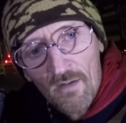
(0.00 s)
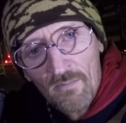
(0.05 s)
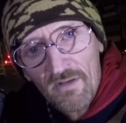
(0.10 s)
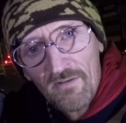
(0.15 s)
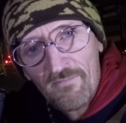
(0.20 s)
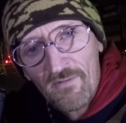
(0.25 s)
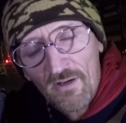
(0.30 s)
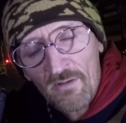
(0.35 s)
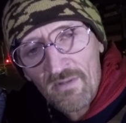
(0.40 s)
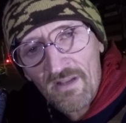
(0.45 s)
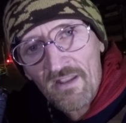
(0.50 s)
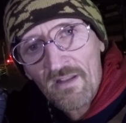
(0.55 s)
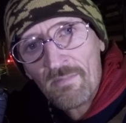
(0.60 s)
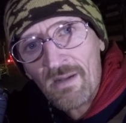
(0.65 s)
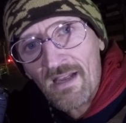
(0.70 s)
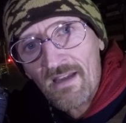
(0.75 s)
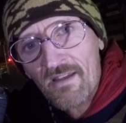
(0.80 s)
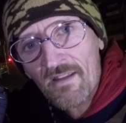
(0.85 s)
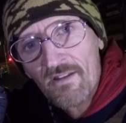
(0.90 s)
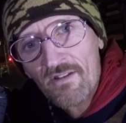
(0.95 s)
be filming the
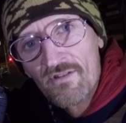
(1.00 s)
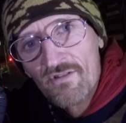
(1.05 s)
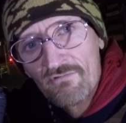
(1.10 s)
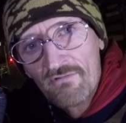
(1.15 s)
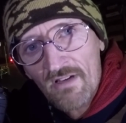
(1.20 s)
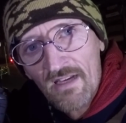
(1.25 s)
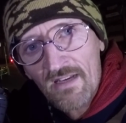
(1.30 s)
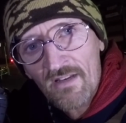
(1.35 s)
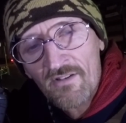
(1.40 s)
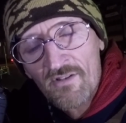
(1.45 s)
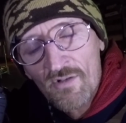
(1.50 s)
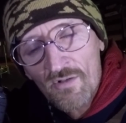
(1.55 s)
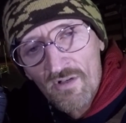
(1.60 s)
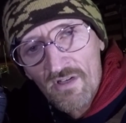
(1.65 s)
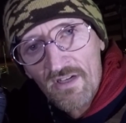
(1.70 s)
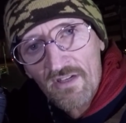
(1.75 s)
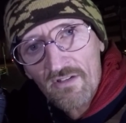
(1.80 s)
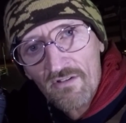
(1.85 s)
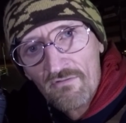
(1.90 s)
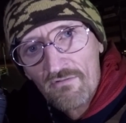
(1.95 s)
back of the screen and
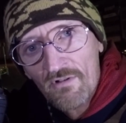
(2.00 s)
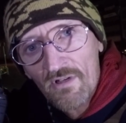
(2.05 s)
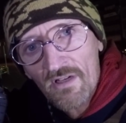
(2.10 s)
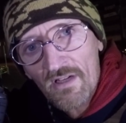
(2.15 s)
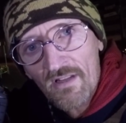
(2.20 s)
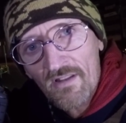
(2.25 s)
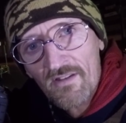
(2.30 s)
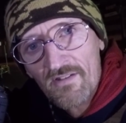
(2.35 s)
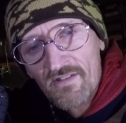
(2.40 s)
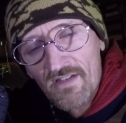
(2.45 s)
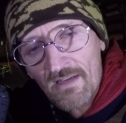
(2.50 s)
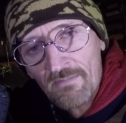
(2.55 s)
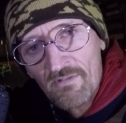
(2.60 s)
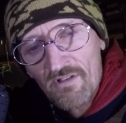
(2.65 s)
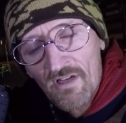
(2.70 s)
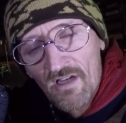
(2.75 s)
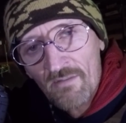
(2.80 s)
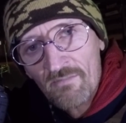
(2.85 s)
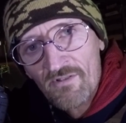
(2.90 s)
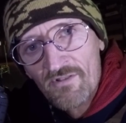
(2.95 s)
talking you through it at the same
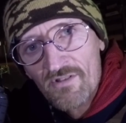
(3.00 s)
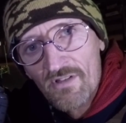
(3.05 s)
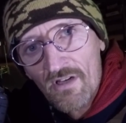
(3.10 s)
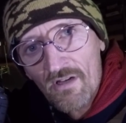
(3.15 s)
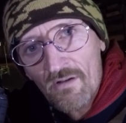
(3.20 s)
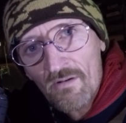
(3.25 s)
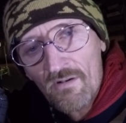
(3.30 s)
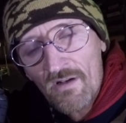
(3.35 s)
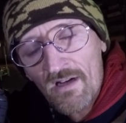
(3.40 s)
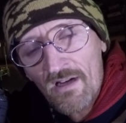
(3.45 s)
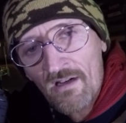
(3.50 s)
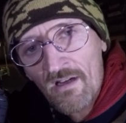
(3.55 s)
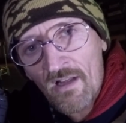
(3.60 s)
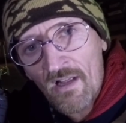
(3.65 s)
time, so